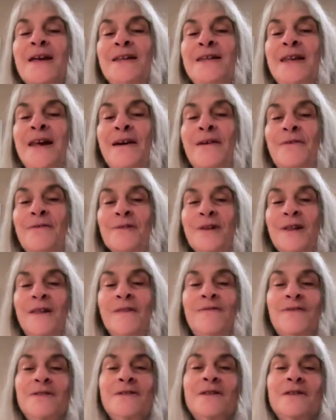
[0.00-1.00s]
Now,
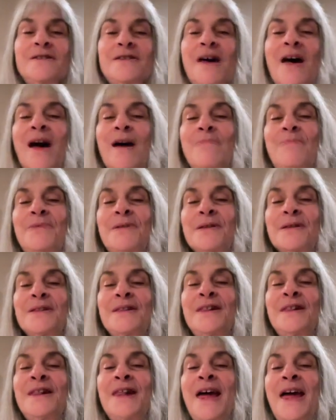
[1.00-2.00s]
given the topic
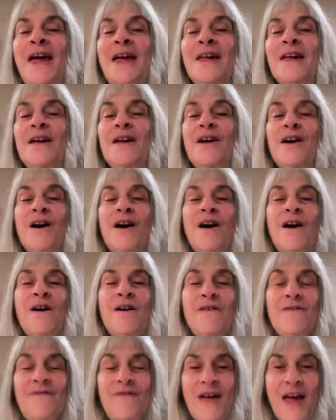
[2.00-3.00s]
today
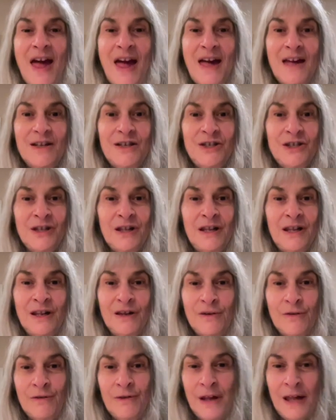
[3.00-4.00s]
of actually
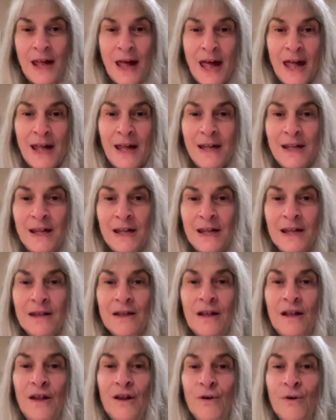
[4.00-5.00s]

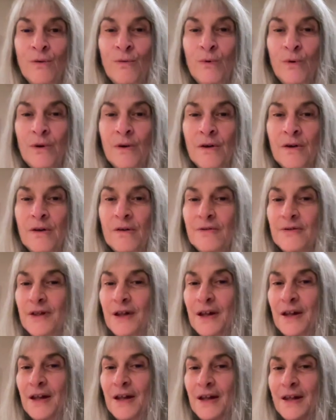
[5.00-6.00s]
creating your world
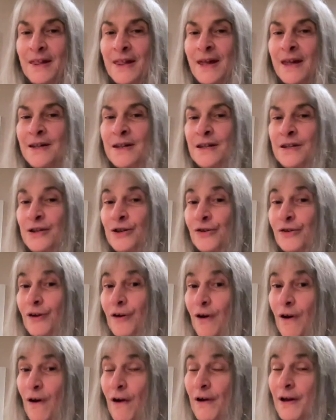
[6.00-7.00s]
that in your
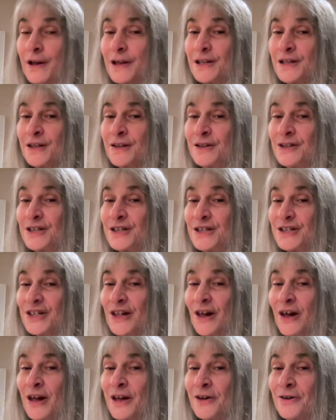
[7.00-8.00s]
heart you
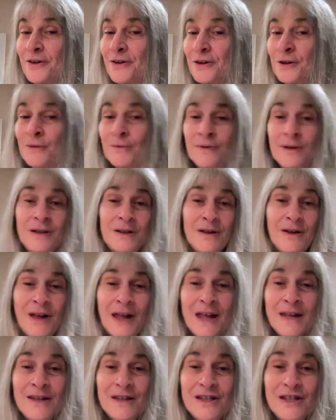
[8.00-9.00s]
desire, you want to know
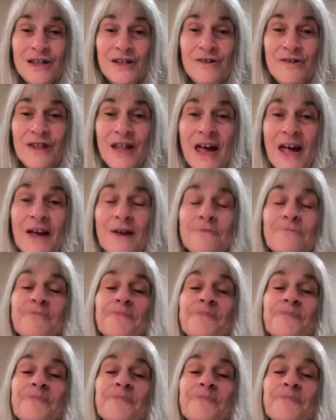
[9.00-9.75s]
how to do that.